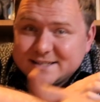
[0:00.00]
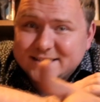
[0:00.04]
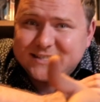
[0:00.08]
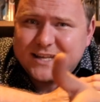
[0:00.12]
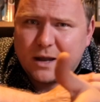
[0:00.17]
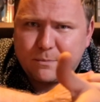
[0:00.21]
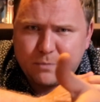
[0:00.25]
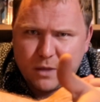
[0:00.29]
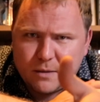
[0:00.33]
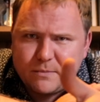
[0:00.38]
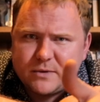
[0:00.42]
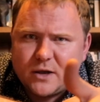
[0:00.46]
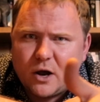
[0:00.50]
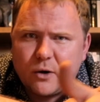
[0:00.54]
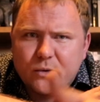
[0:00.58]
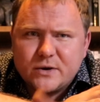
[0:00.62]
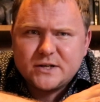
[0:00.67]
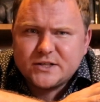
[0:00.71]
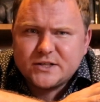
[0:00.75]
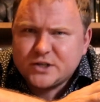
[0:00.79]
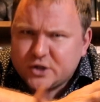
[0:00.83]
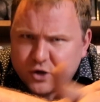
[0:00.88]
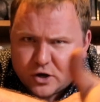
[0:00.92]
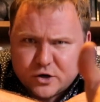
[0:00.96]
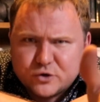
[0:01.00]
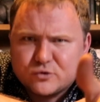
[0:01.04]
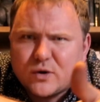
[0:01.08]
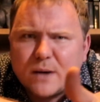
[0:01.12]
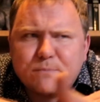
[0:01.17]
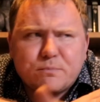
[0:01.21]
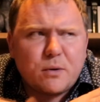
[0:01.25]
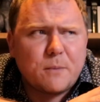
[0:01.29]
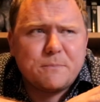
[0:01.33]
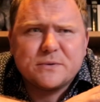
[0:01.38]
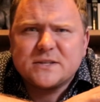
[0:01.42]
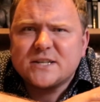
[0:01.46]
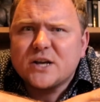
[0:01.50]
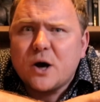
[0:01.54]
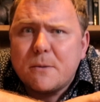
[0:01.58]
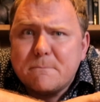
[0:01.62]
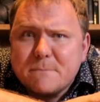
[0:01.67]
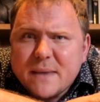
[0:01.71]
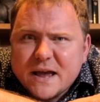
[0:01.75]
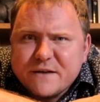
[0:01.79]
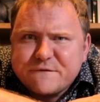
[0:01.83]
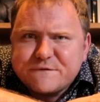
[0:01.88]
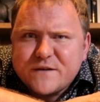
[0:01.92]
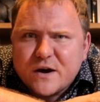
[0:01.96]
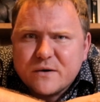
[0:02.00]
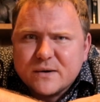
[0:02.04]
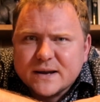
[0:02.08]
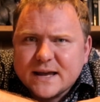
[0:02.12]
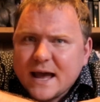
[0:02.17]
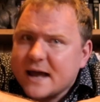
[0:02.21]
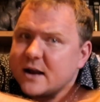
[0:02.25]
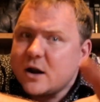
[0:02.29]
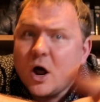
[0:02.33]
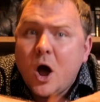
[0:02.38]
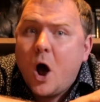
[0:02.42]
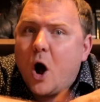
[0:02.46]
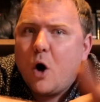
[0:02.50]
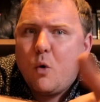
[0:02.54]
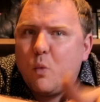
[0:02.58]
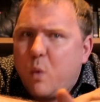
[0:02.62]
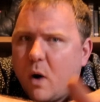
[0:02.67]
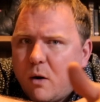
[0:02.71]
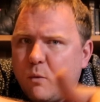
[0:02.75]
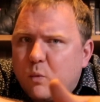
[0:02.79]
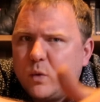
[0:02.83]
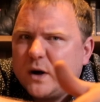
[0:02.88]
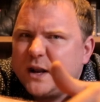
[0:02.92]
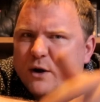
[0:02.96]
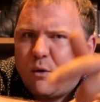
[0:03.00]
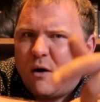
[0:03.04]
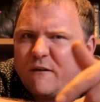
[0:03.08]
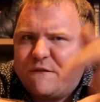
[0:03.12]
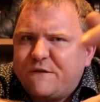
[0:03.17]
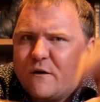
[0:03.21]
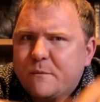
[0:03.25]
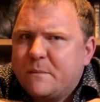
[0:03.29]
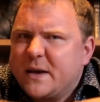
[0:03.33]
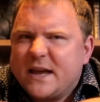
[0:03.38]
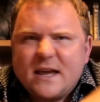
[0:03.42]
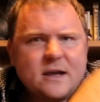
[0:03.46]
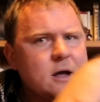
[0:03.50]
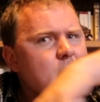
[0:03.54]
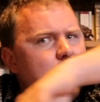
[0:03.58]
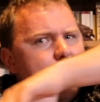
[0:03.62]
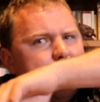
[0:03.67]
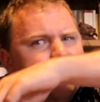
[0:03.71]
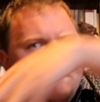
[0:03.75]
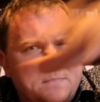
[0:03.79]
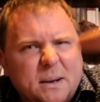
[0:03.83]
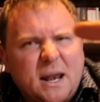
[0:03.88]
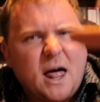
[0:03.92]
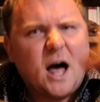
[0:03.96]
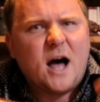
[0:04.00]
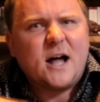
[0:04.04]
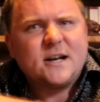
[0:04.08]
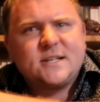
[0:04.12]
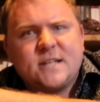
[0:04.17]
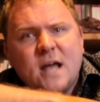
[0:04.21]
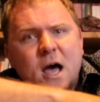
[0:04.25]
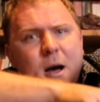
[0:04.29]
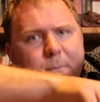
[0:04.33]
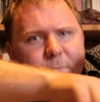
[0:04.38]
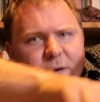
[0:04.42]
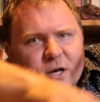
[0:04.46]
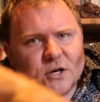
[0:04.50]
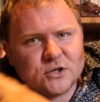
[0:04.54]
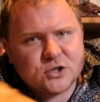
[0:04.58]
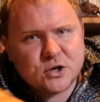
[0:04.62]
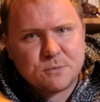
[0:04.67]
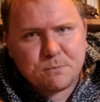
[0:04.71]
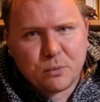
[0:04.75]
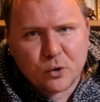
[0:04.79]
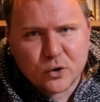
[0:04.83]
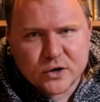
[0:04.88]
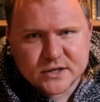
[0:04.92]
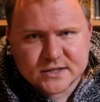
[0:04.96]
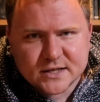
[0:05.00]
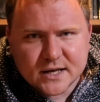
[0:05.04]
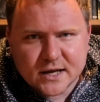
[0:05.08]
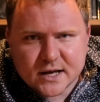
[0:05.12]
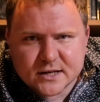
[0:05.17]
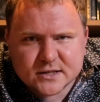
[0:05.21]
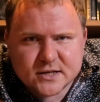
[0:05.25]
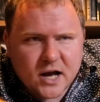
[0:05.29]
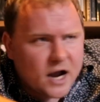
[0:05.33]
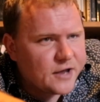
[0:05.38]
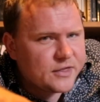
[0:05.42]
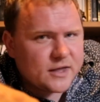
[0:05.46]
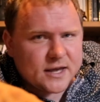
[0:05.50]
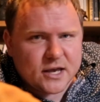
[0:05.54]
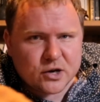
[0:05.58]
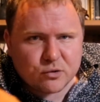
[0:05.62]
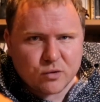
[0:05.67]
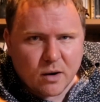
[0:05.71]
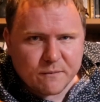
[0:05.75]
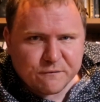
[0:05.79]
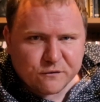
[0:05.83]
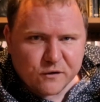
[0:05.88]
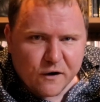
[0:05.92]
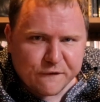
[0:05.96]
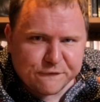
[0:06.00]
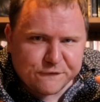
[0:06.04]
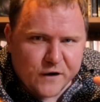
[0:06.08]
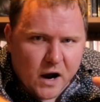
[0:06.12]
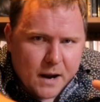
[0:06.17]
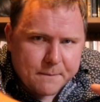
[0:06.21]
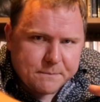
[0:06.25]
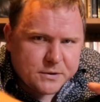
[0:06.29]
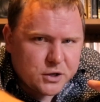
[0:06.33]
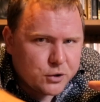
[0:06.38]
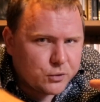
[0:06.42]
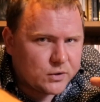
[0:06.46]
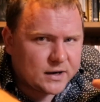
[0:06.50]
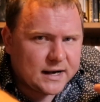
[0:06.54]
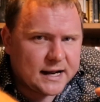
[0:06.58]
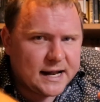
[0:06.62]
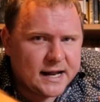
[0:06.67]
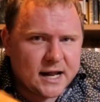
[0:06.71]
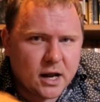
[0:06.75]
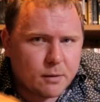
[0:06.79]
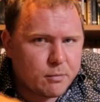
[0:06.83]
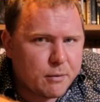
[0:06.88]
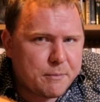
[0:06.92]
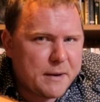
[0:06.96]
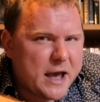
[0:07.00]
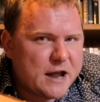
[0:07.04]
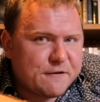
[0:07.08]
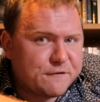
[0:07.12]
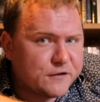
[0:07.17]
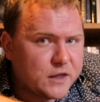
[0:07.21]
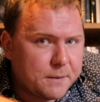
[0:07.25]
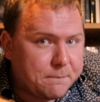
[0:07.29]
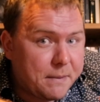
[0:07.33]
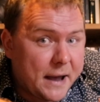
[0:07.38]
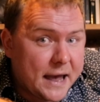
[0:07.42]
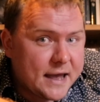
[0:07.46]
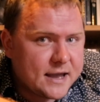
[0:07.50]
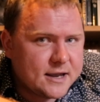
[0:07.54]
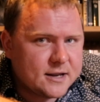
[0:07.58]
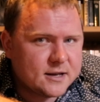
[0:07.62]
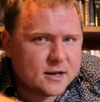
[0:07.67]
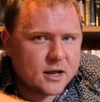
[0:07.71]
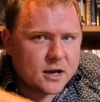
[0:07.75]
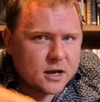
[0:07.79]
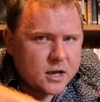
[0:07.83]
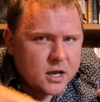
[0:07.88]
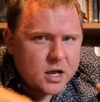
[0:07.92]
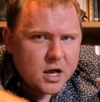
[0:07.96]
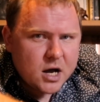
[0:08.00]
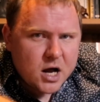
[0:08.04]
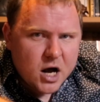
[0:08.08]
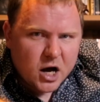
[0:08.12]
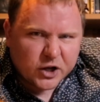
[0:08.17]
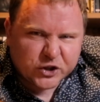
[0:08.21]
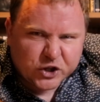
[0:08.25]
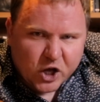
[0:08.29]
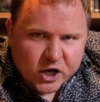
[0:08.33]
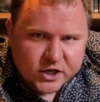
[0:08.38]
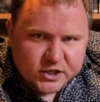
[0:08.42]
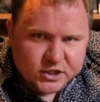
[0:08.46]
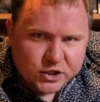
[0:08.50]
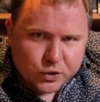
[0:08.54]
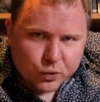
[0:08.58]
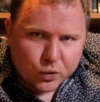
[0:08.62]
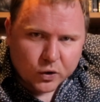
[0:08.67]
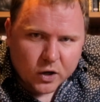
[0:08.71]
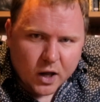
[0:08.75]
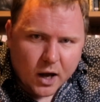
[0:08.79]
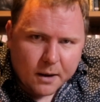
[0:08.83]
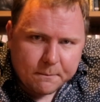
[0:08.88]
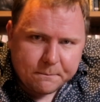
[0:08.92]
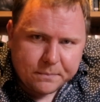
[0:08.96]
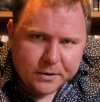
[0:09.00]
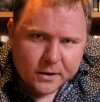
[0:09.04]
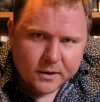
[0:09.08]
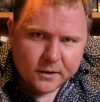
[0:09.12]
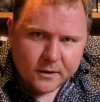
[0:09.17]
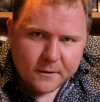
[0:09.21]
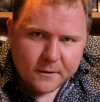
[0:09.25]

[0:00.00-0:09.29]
snapping up the orange stock and crap property on Mayfair again. Oh, what will you offer me? Blood, because you boys think you're tight, think you're up for a fight, but you clearly aren't prepared for the pain. I'll dice you all up.